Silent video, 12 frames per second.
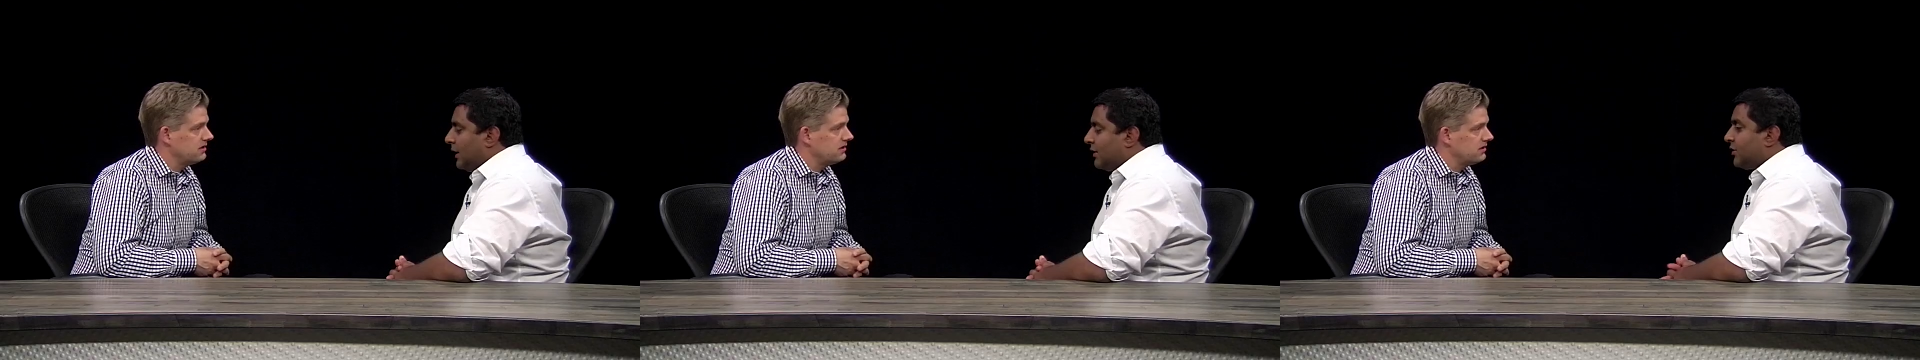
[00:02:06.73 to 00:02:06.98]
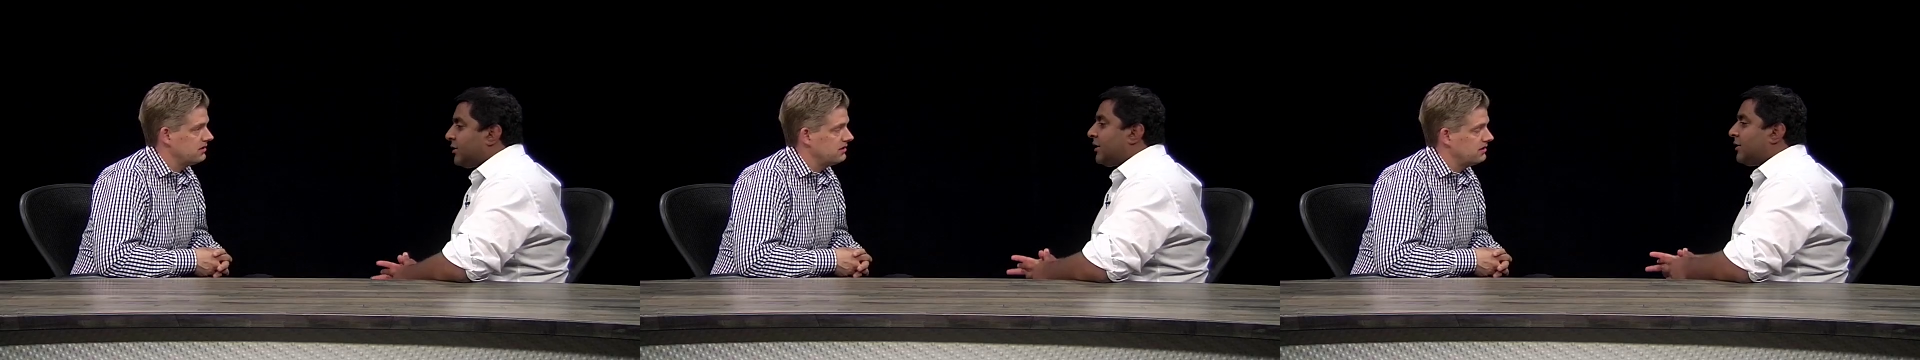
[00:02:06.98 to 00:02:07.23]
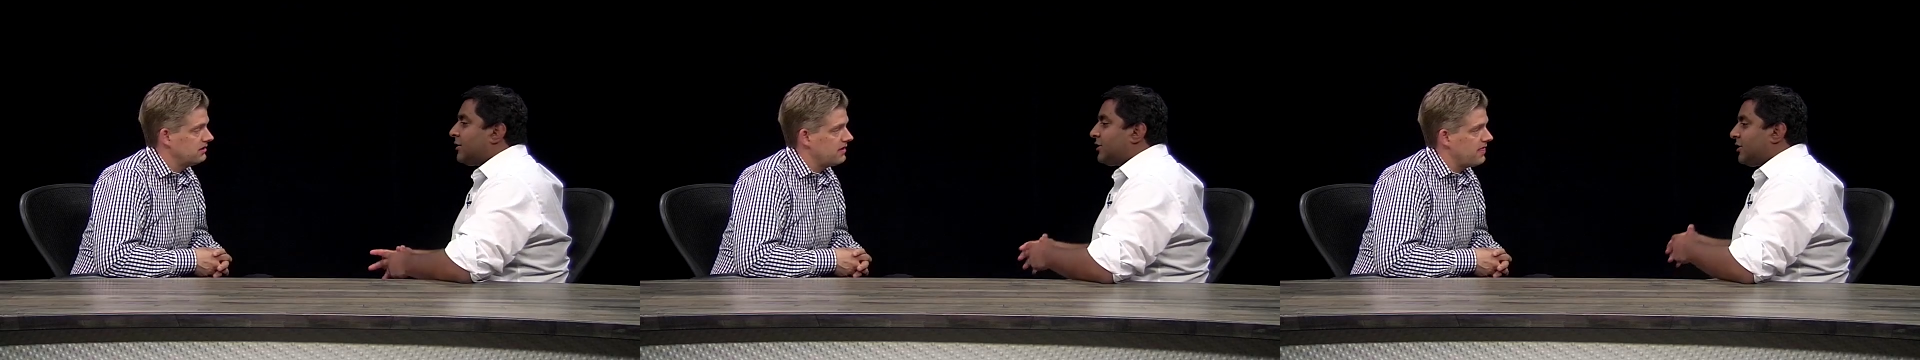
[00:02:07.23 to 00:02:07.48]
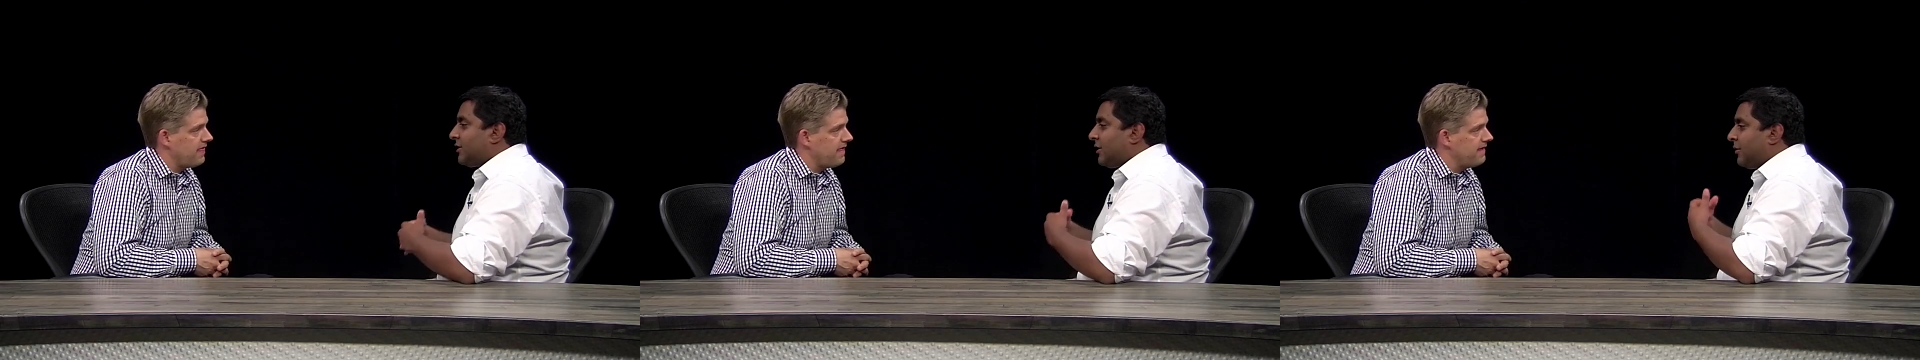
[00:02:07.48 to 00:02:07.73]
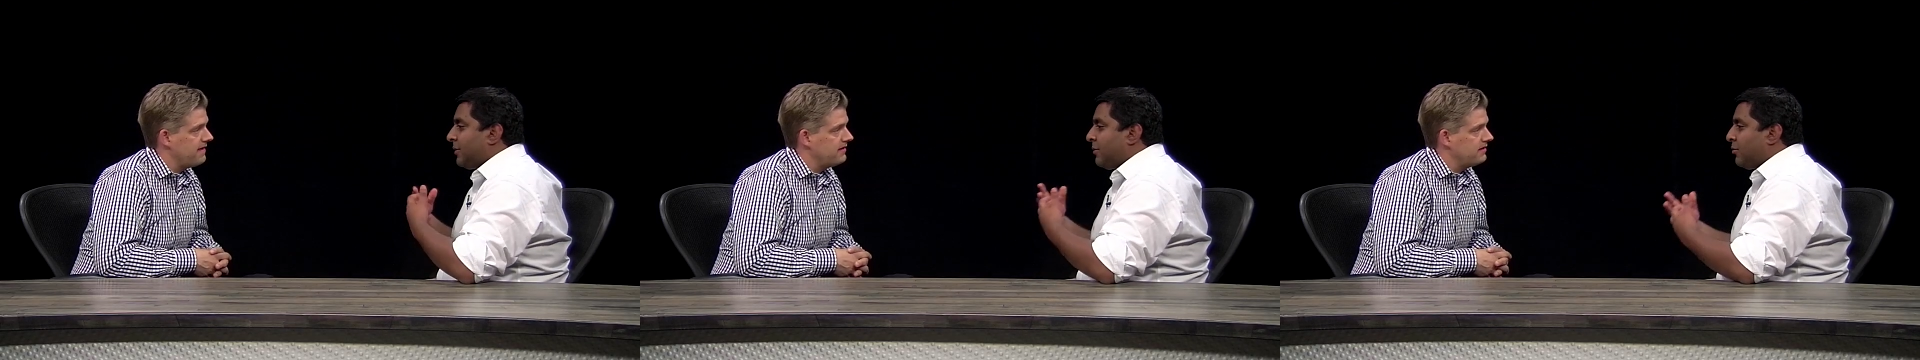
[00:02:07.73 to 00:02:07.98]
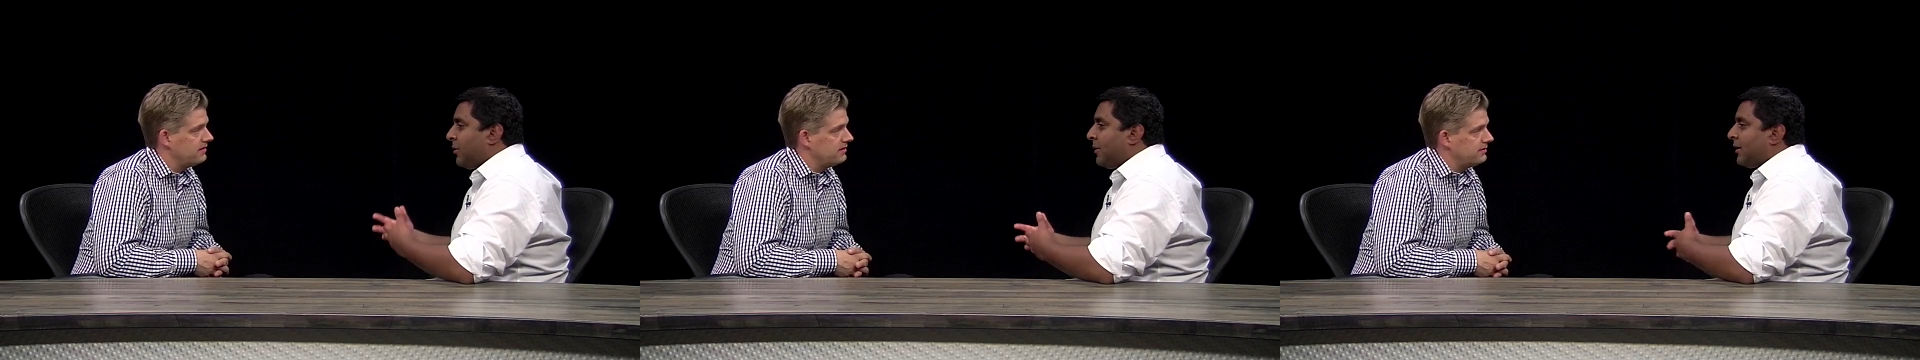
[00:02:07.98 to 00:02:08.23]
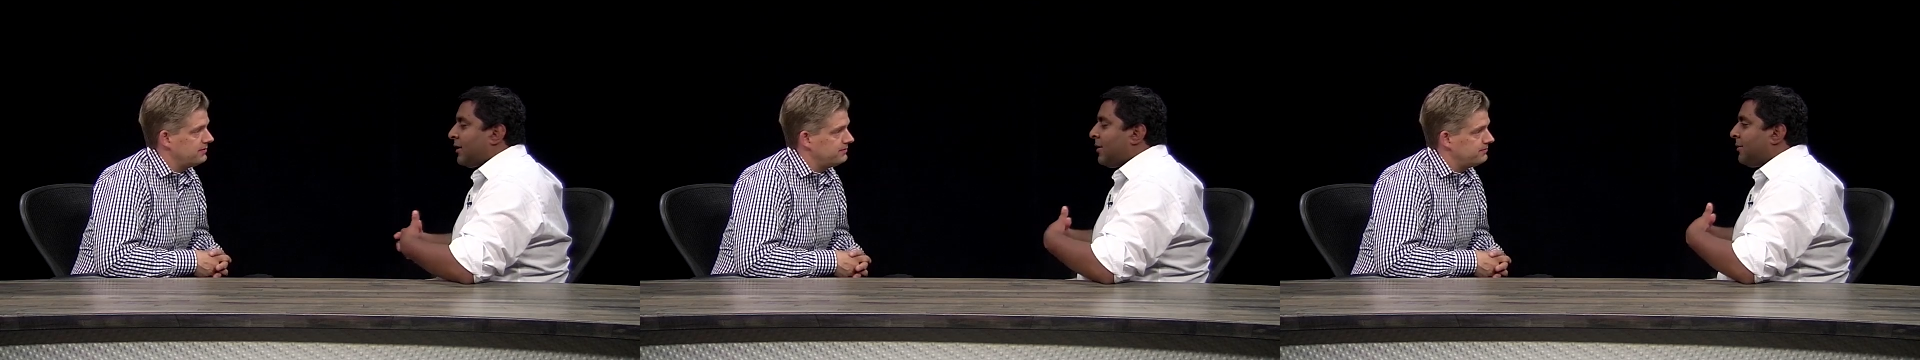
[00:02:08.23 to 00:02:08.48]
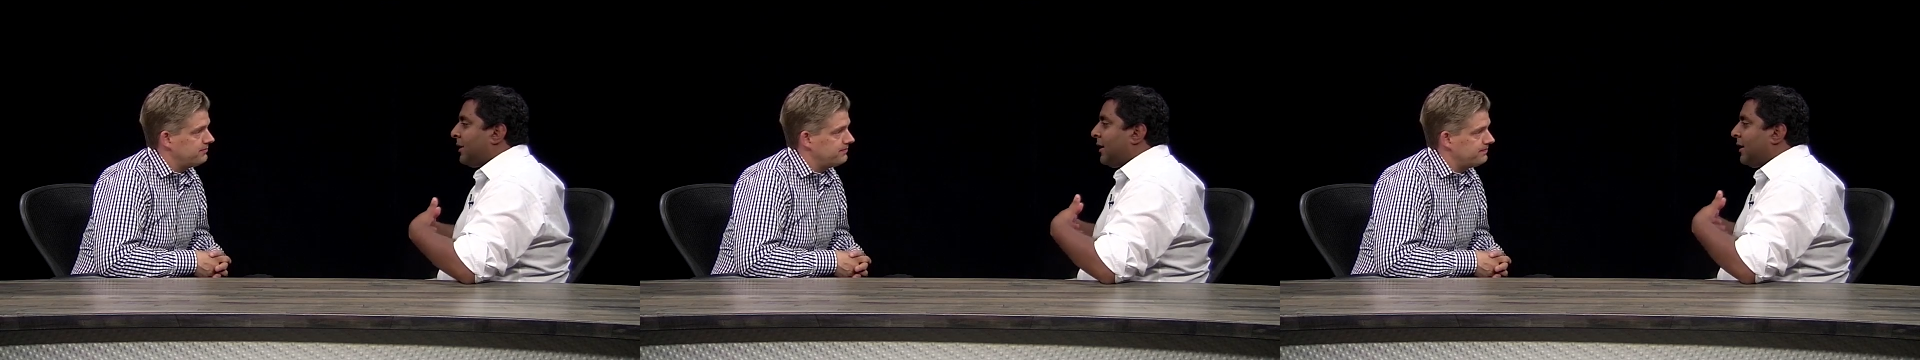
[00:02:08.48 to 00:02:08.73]
Speaker 1: And so tell us just a little bit more about the
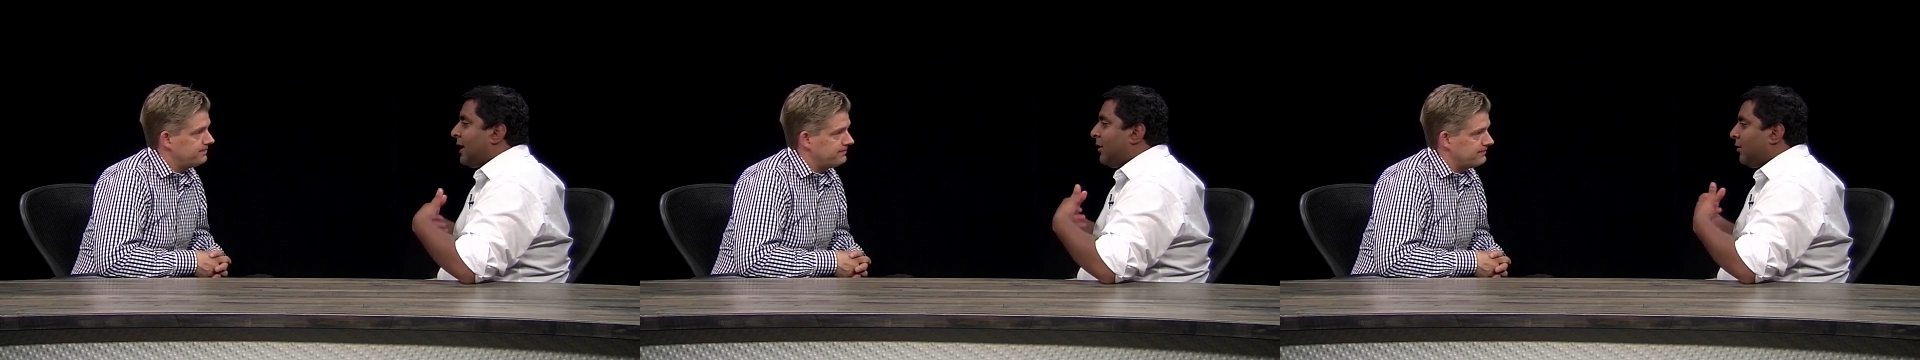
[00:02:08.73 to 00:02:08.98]
company. How